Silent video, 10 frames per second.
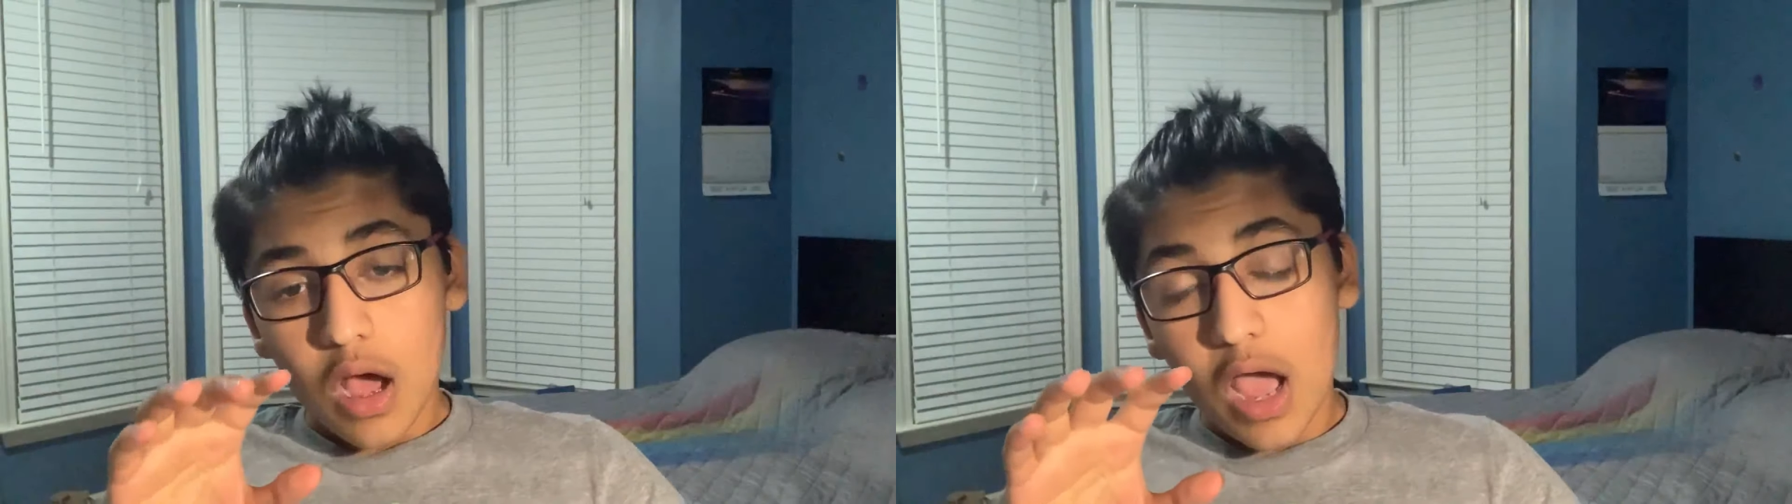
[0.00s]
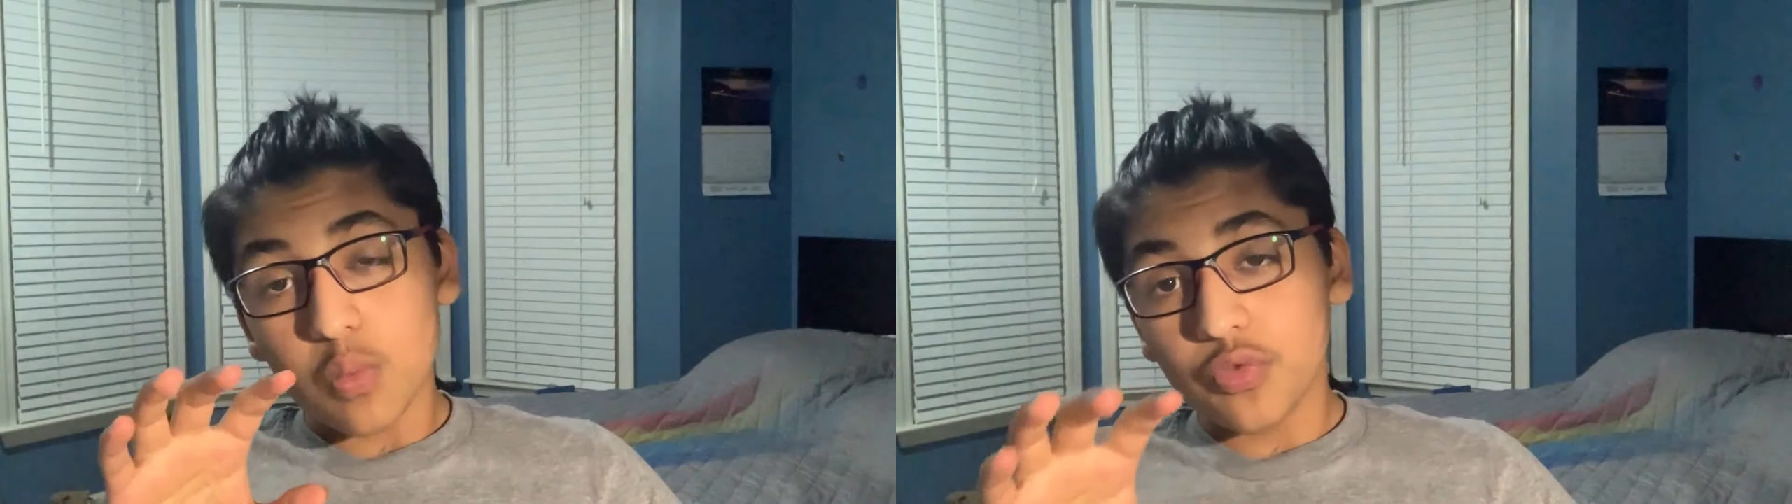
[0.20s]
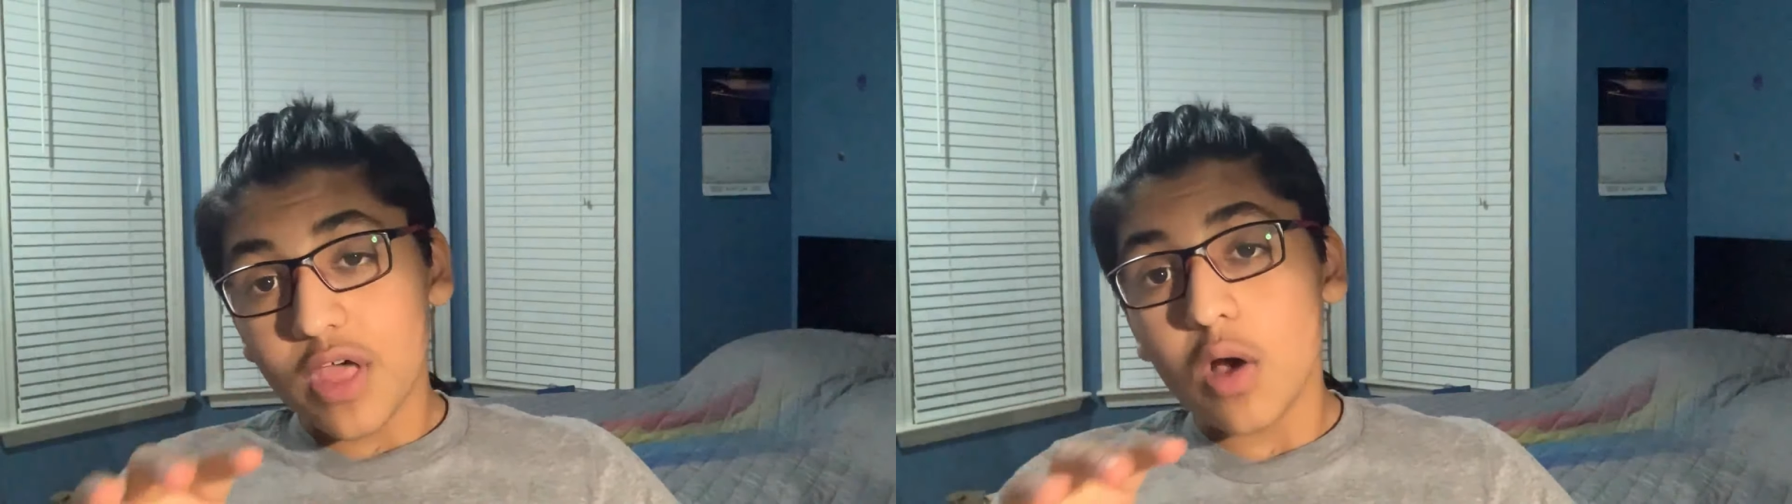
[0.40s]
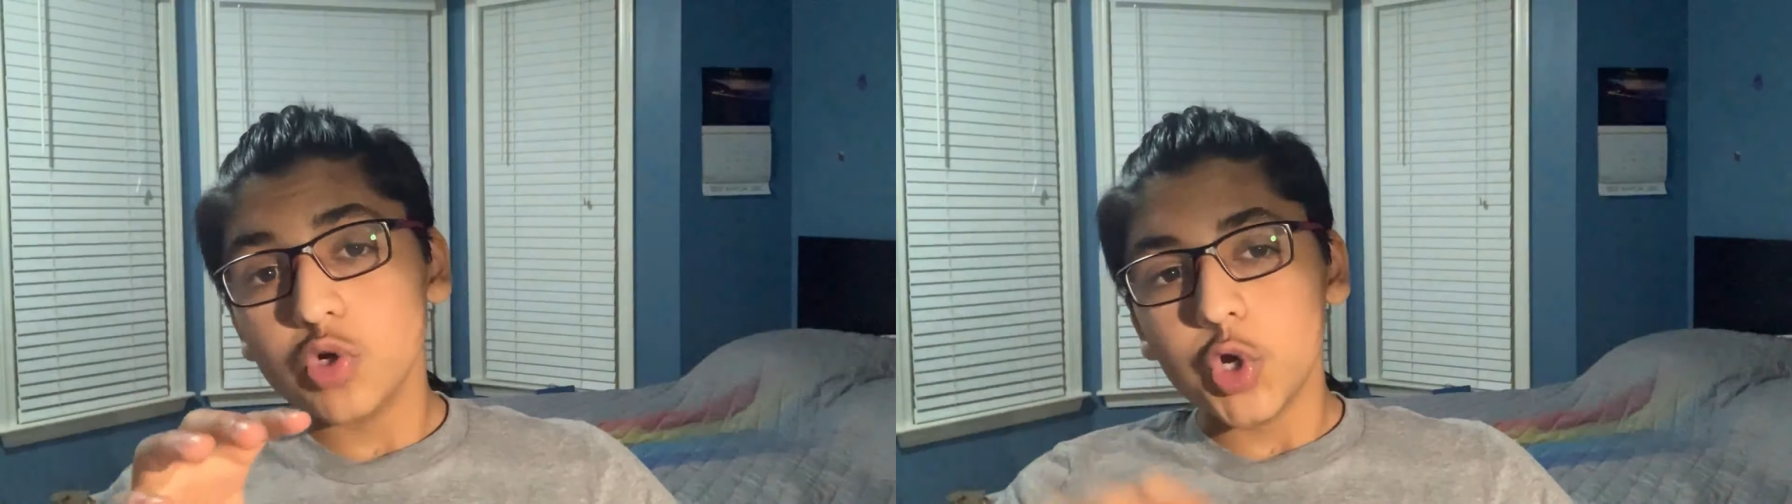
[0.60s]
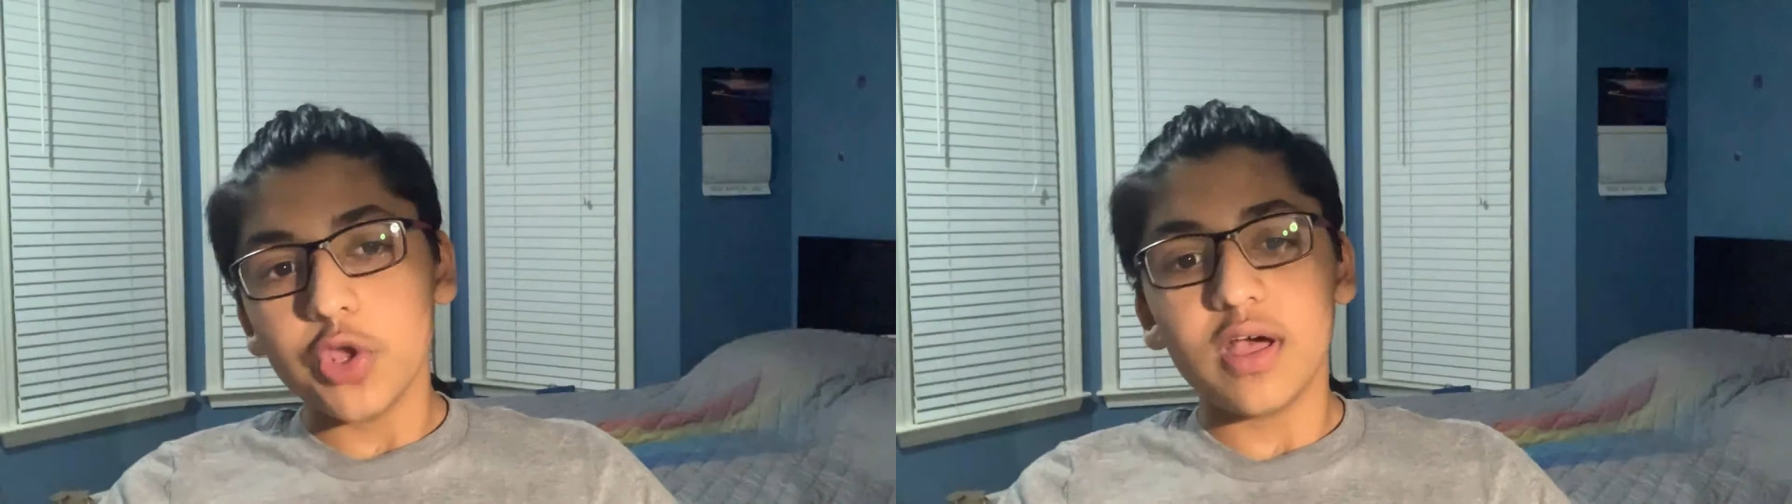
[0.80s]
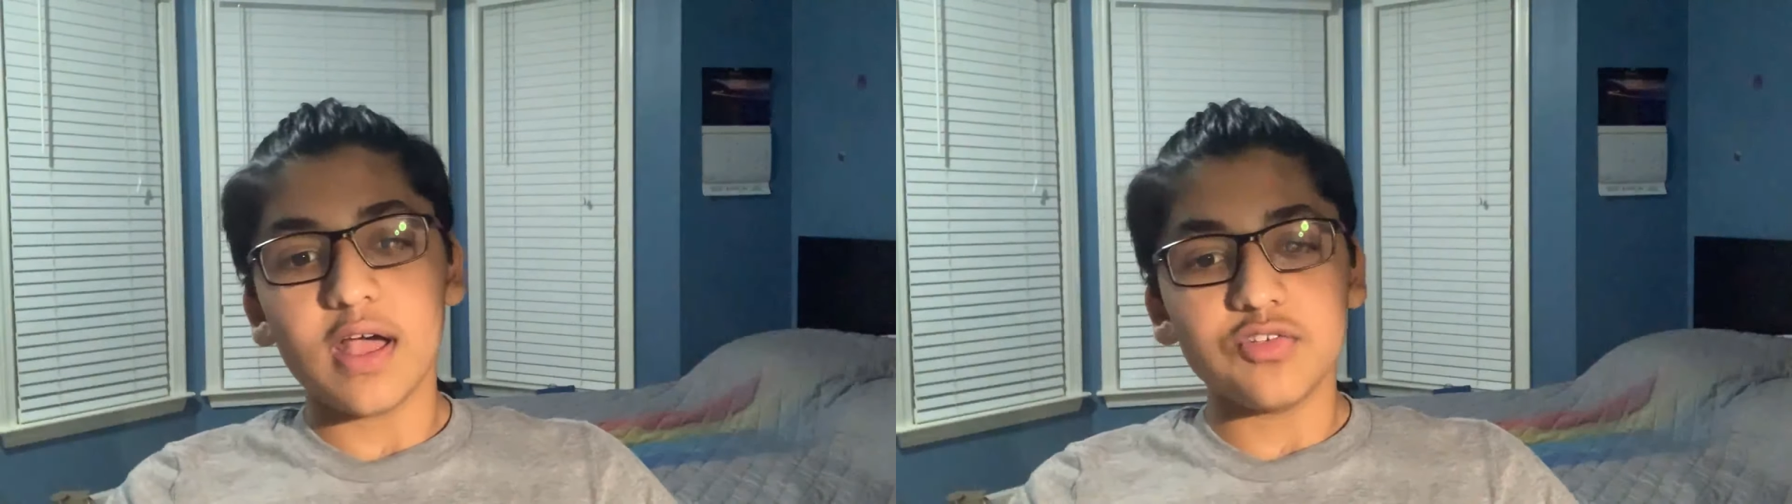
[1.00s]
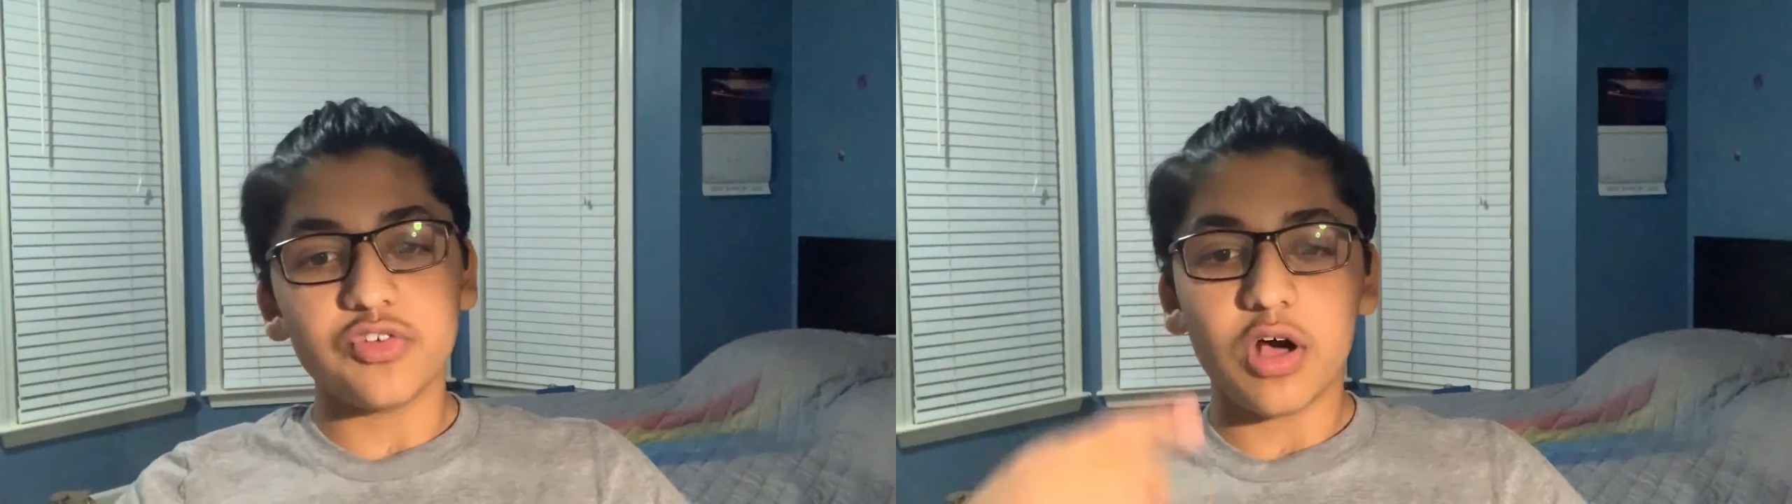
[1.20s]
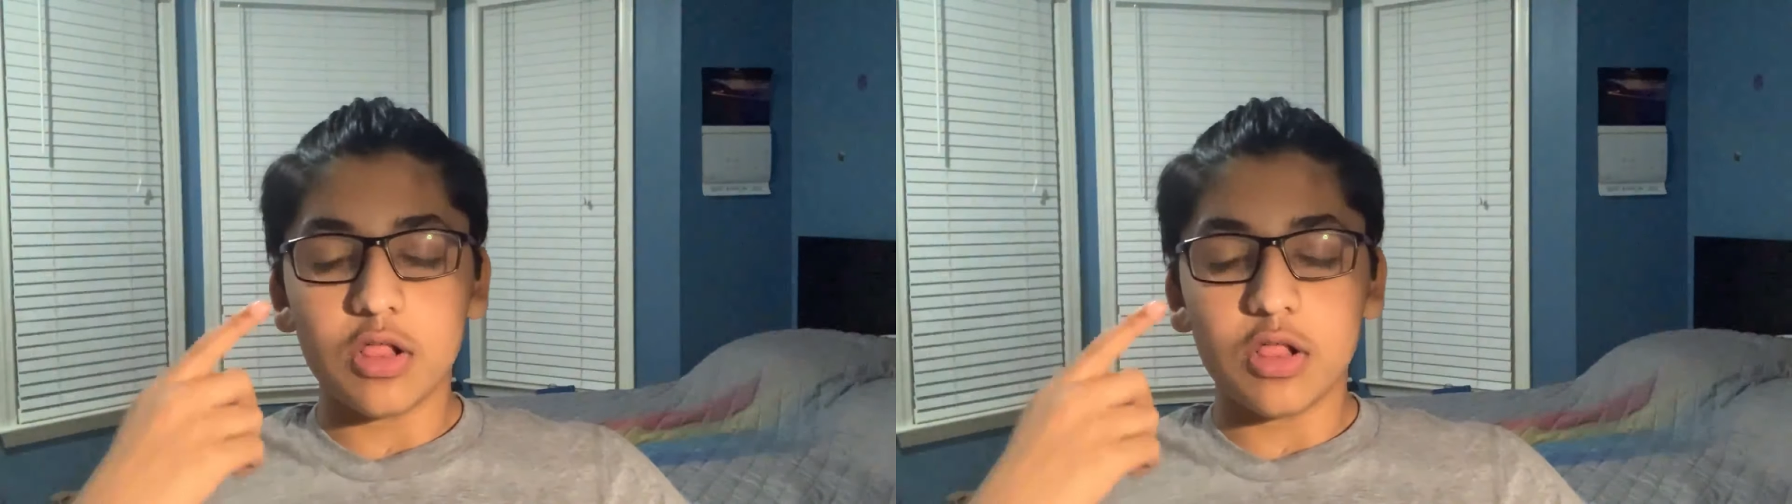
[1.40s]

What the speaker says: I will now show you guys